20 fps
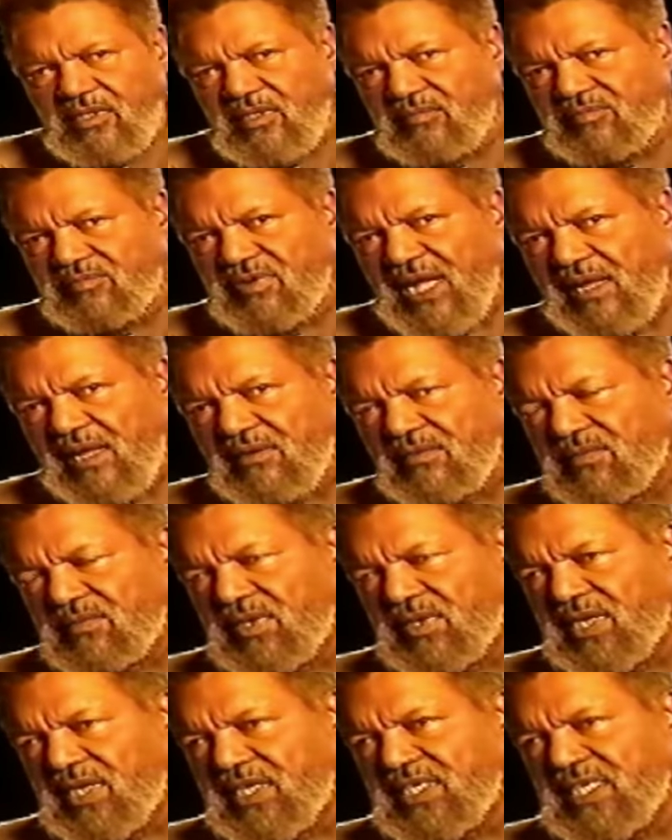The problem
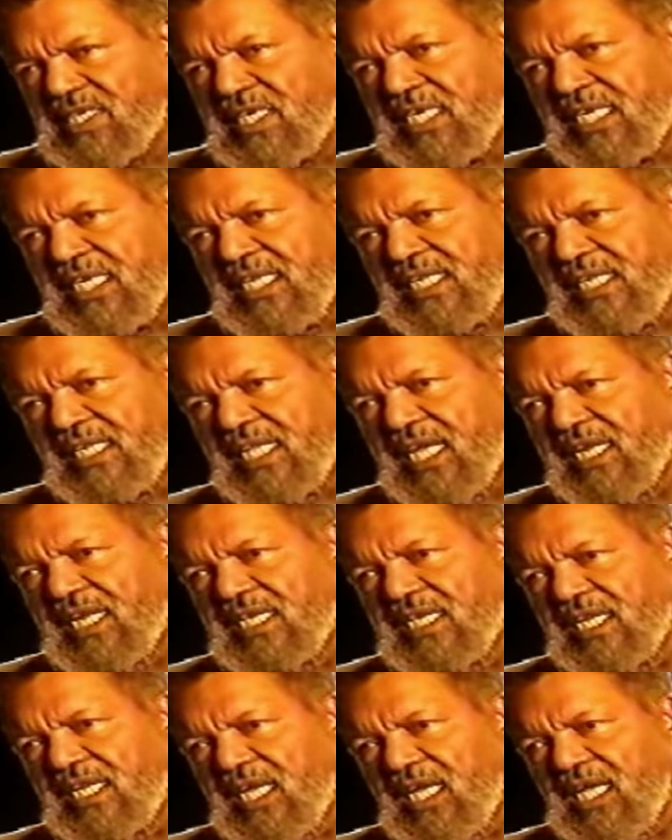was
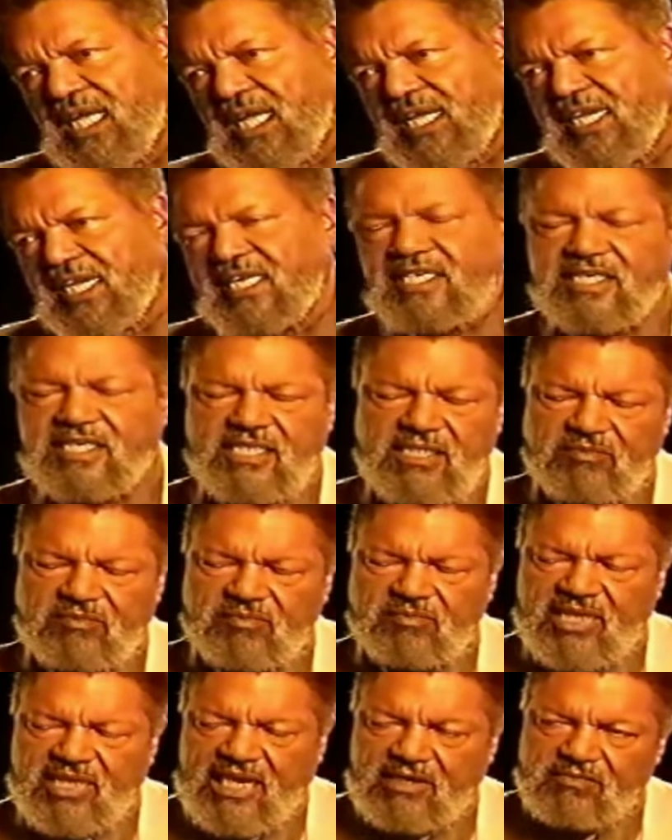that uh,
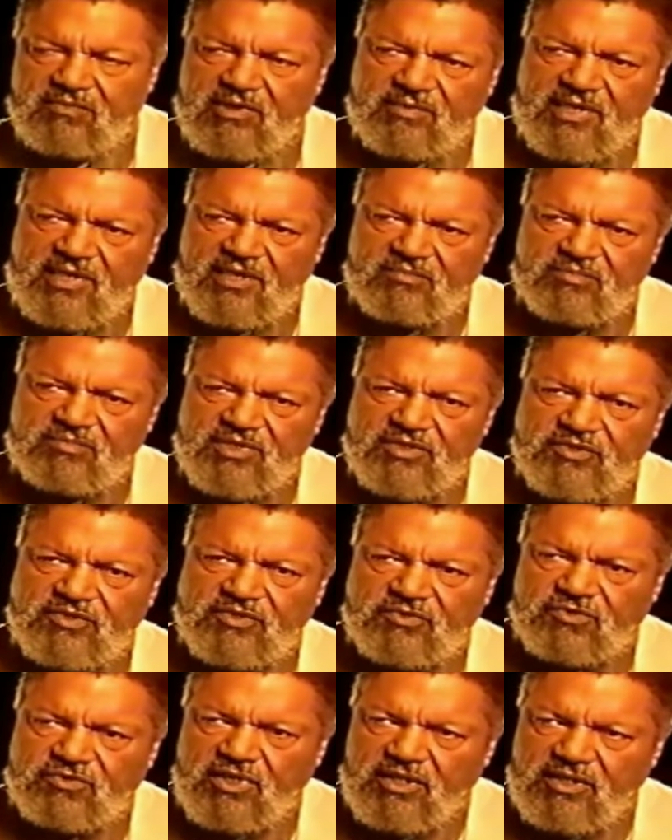18 black women had been
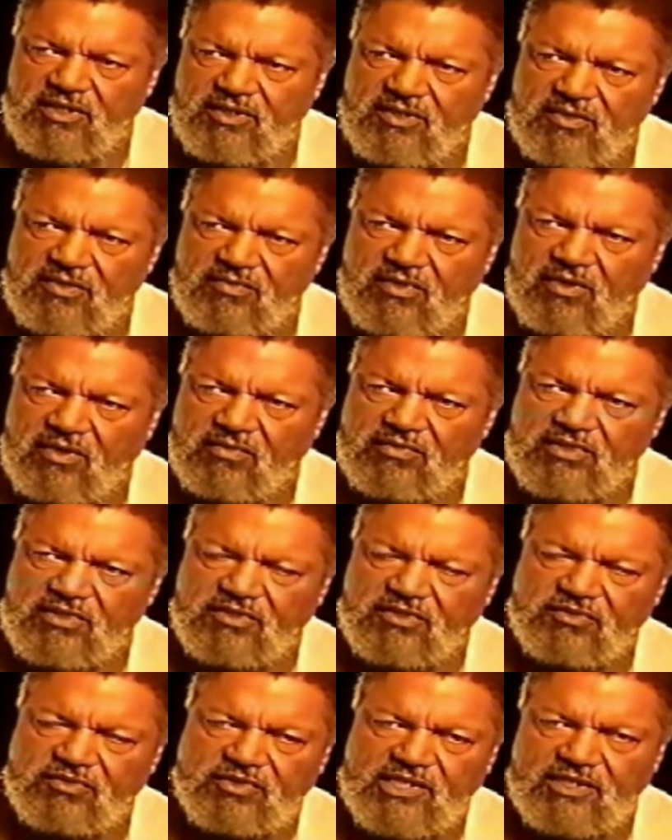struck on
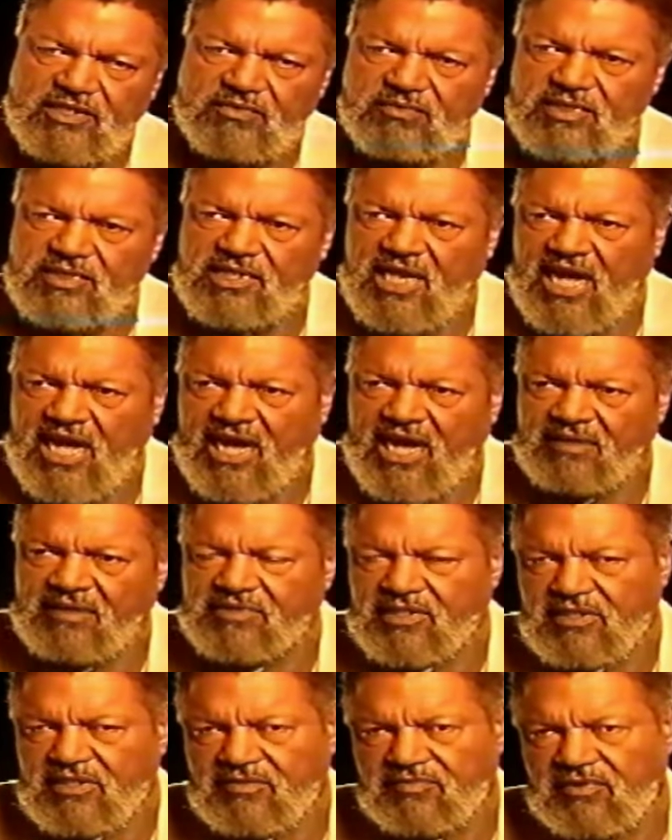the streets with
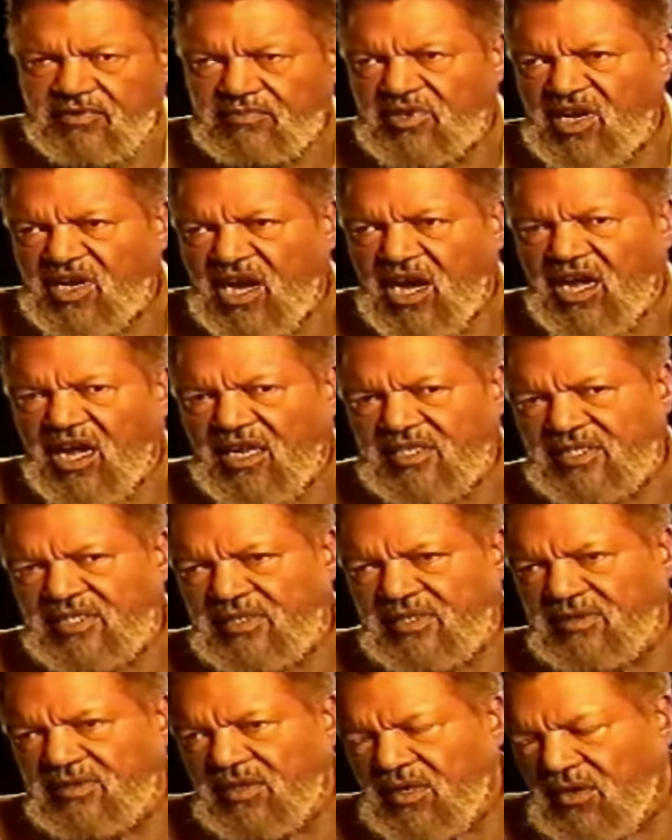objects from cars
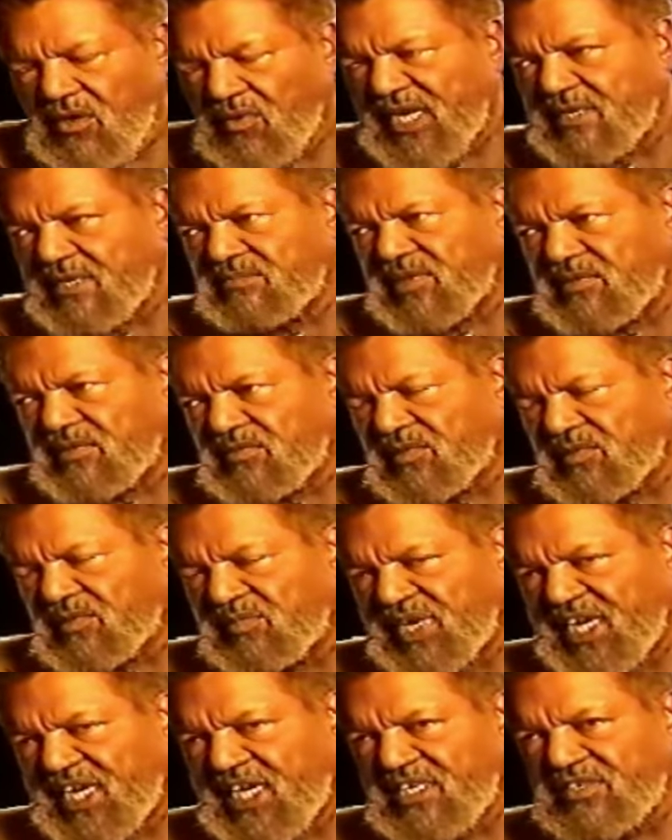that white men were
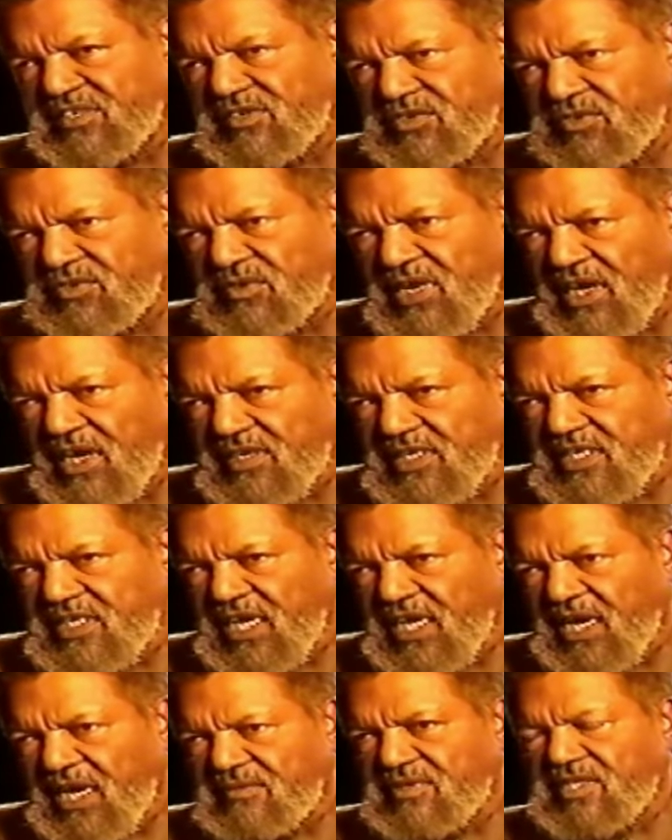passing throughout
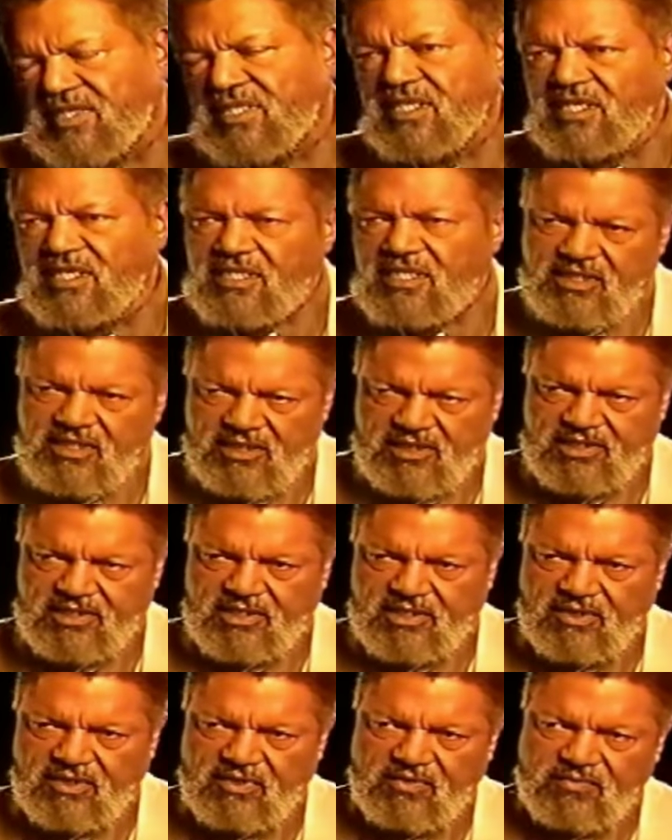these objects.
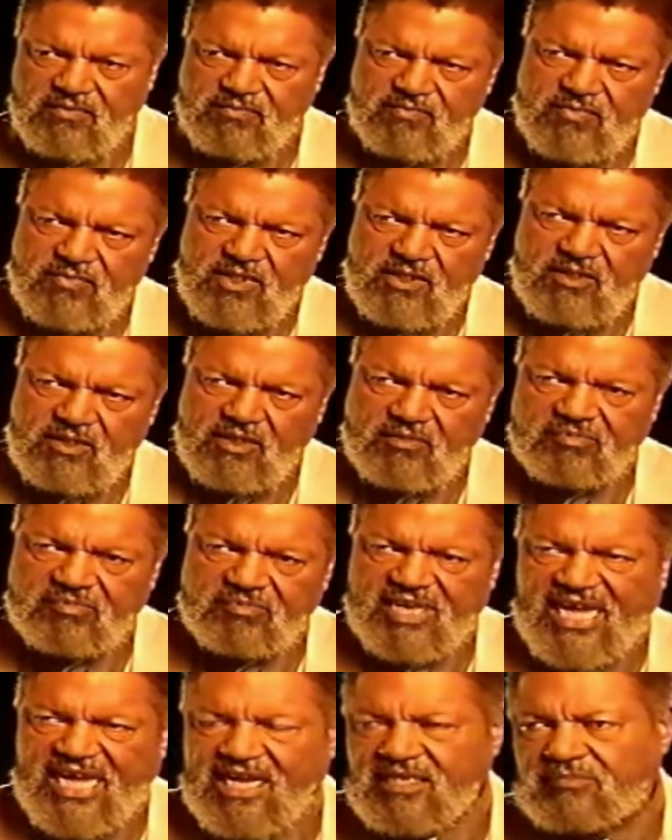So the
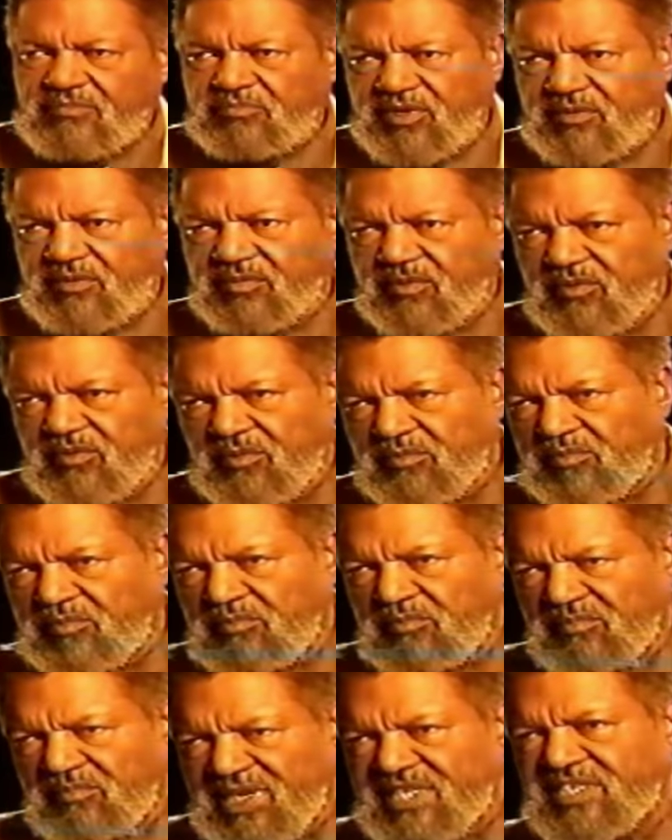black people,
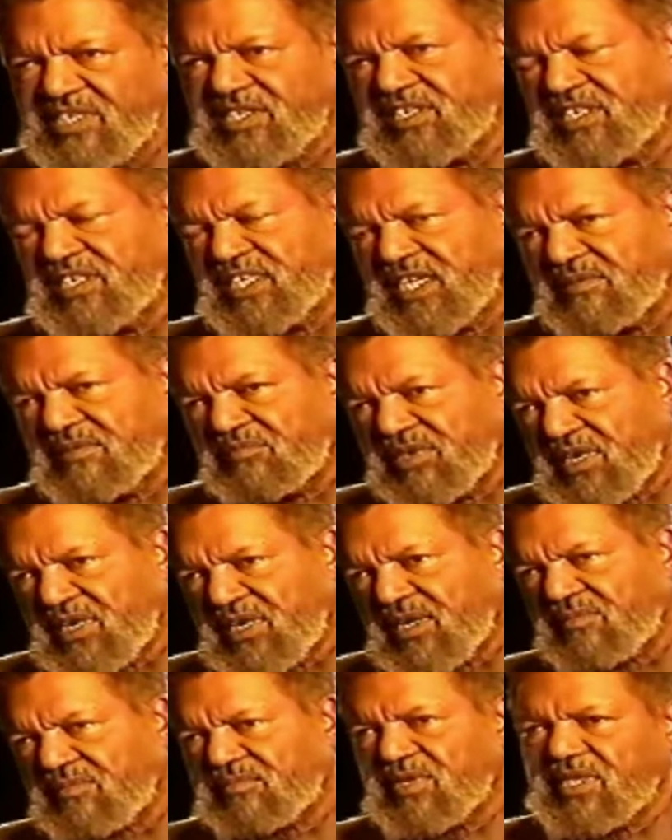ministers had been
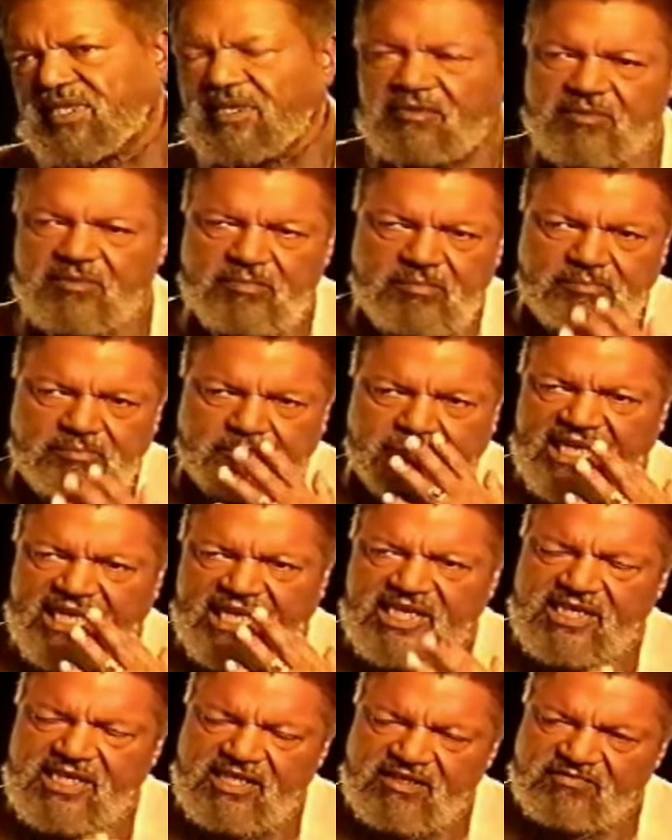up and they were
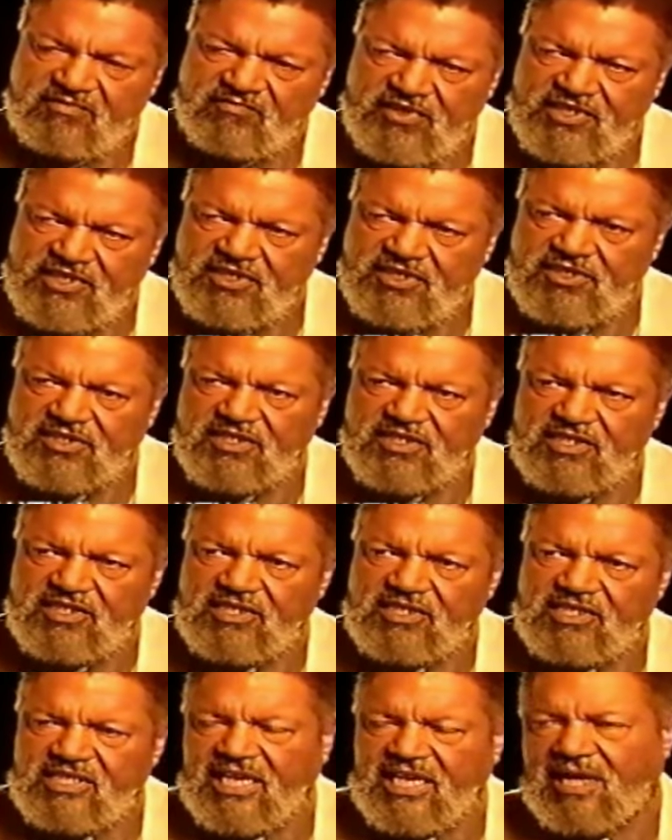begging the officials to
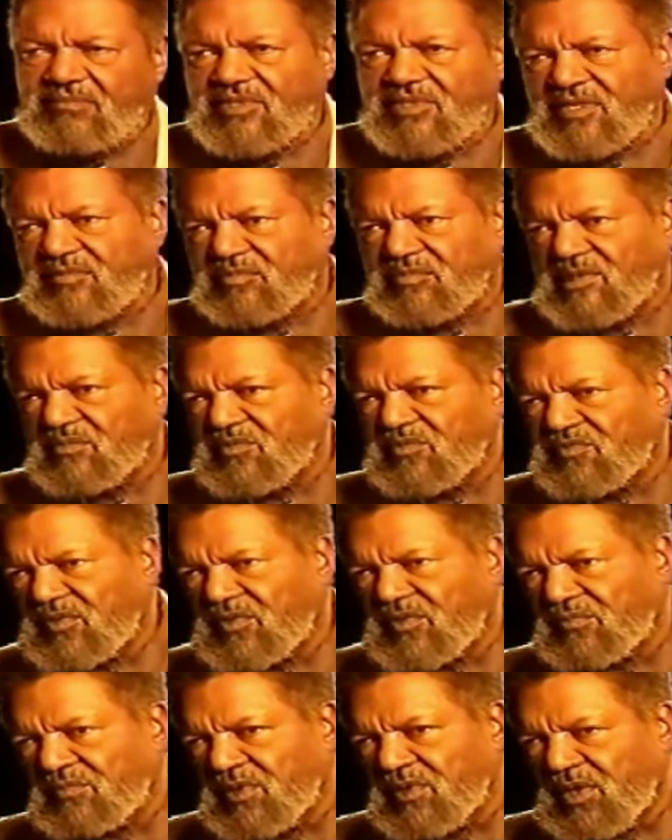stop these people
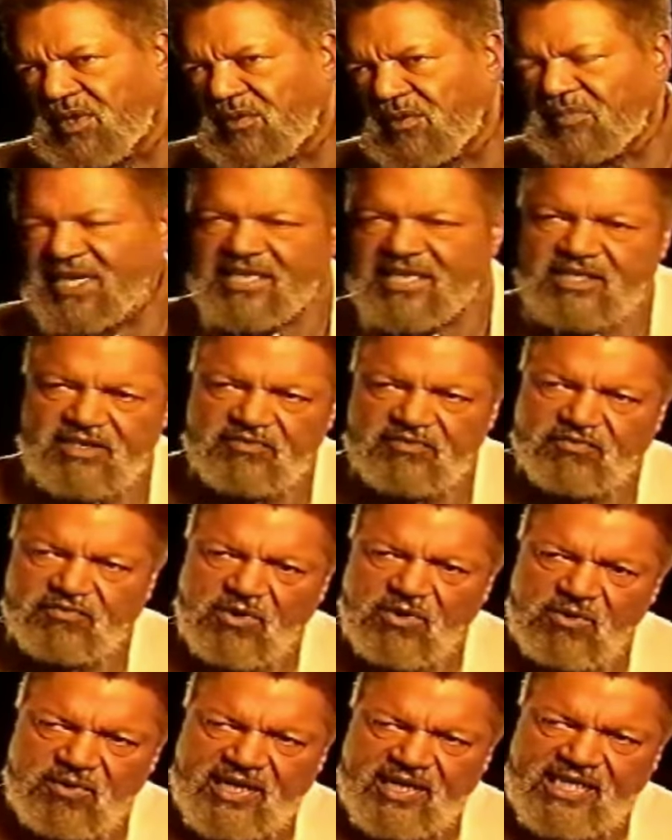from making these
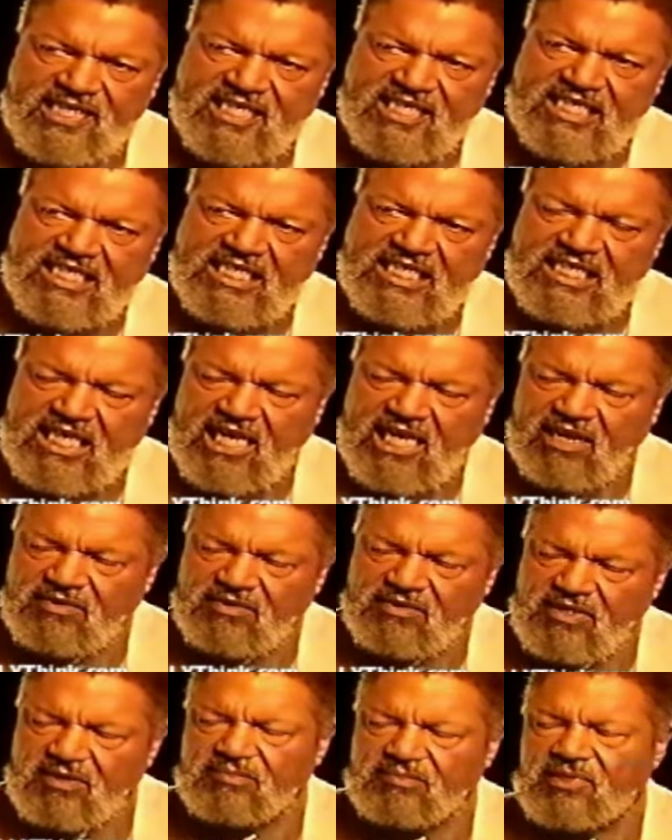forays into
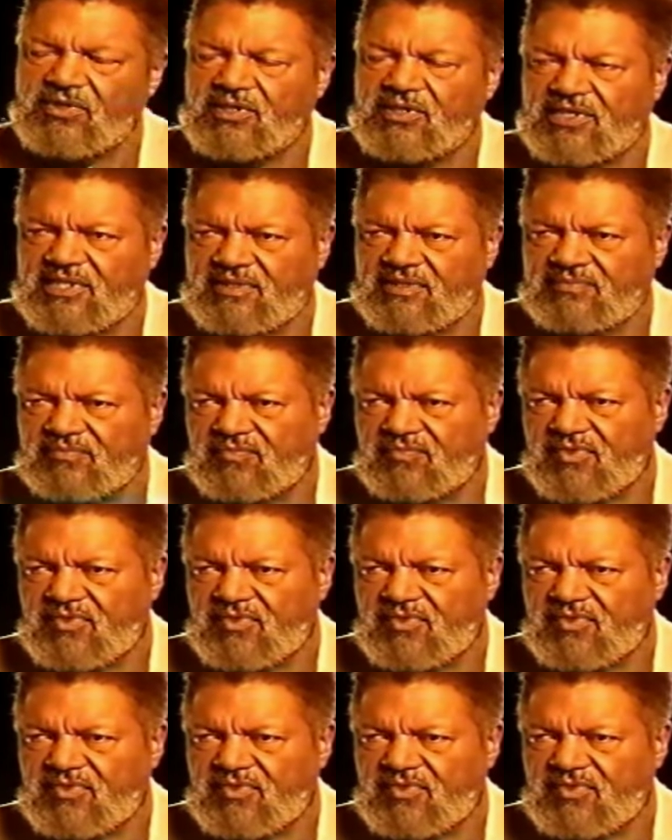our community.